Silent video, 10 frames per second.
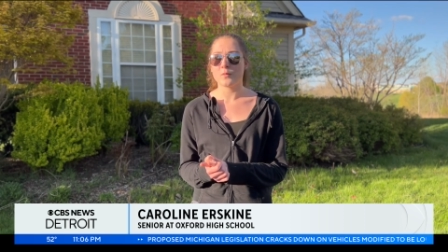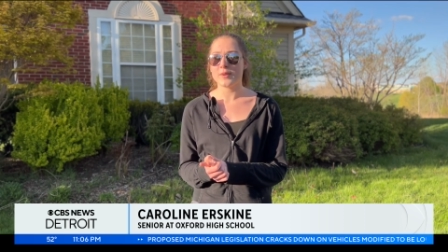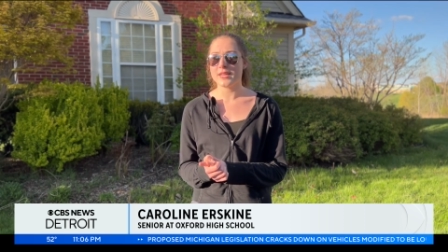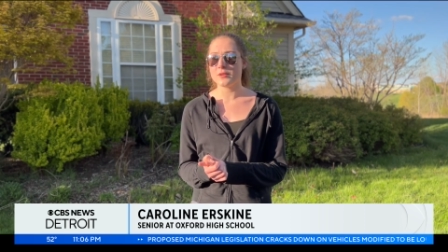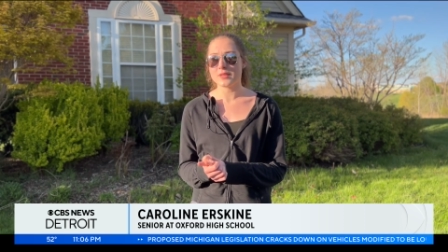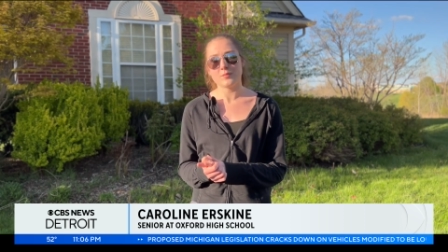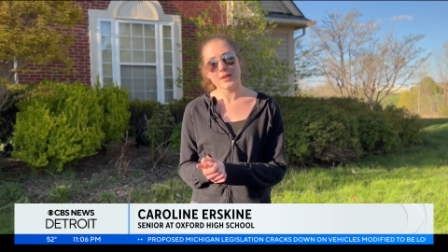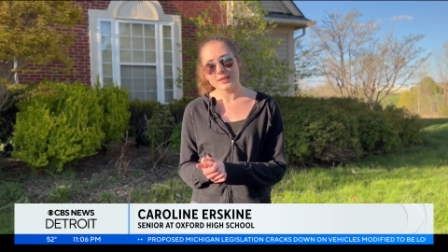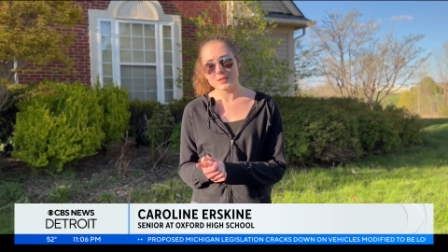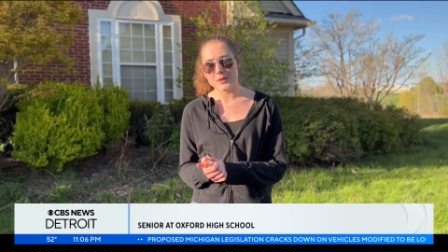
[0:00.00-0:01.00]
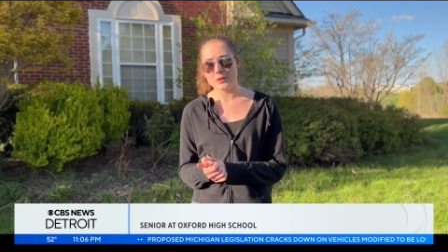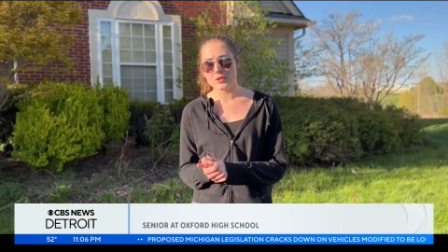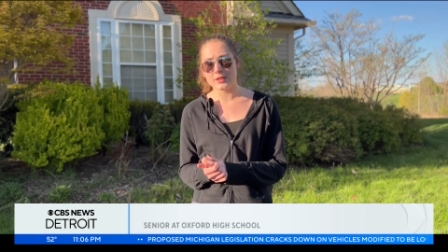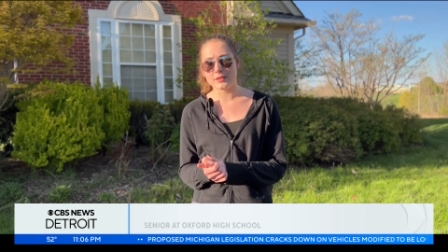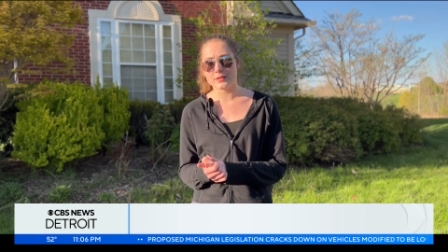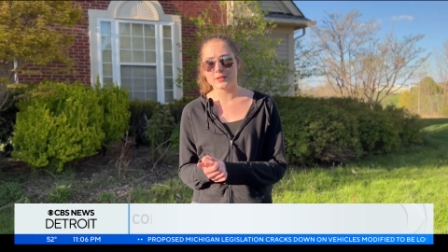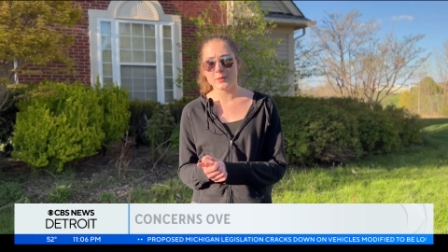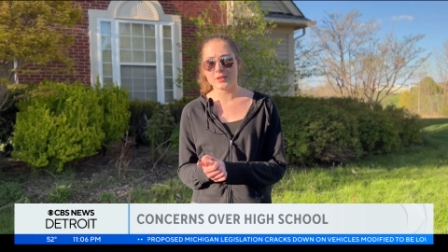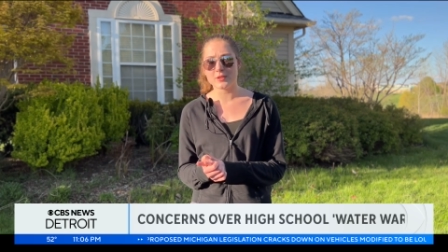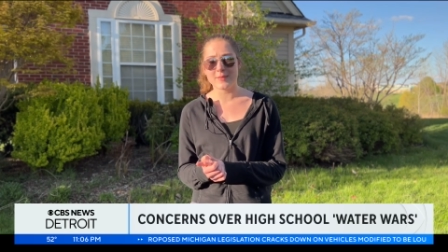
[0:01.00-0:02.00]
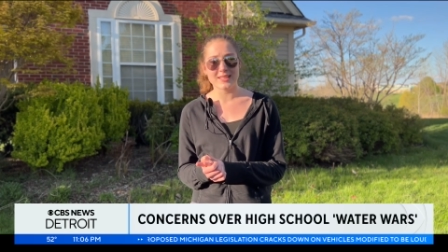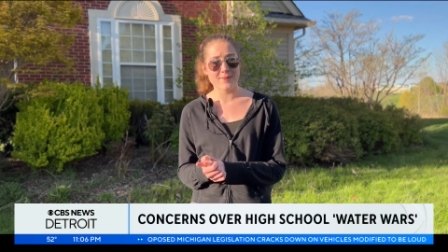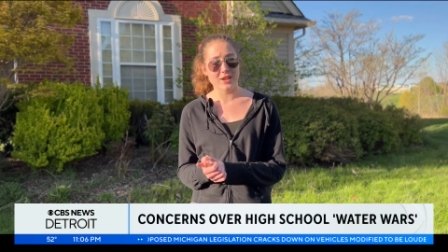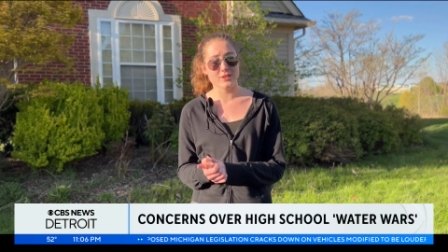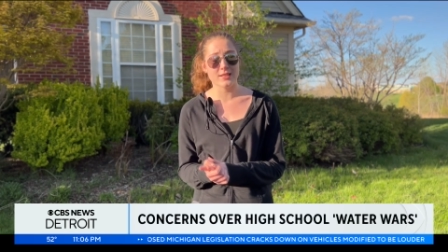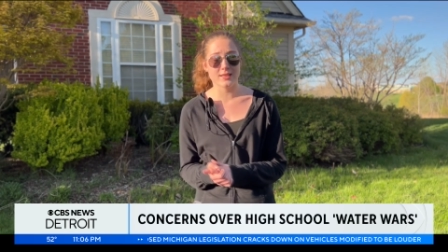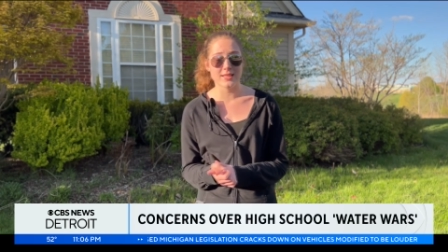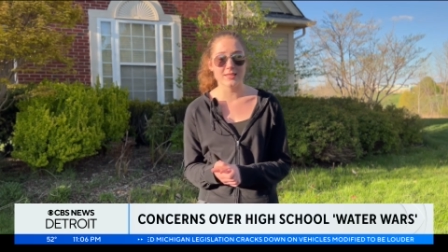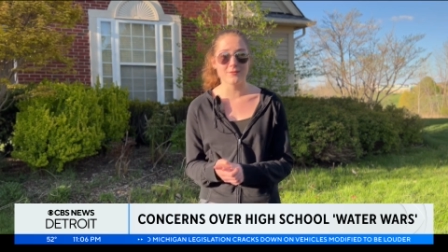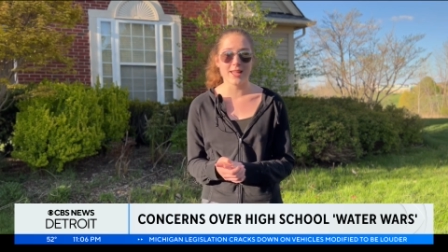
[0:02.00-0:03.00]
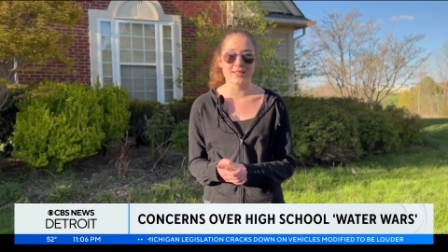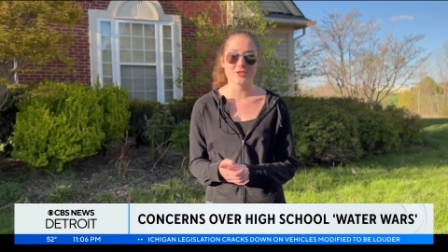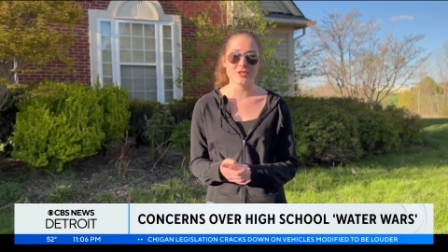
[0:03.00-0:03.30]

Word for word: We use umbrellas, we use shields, which my team actually didn't think of last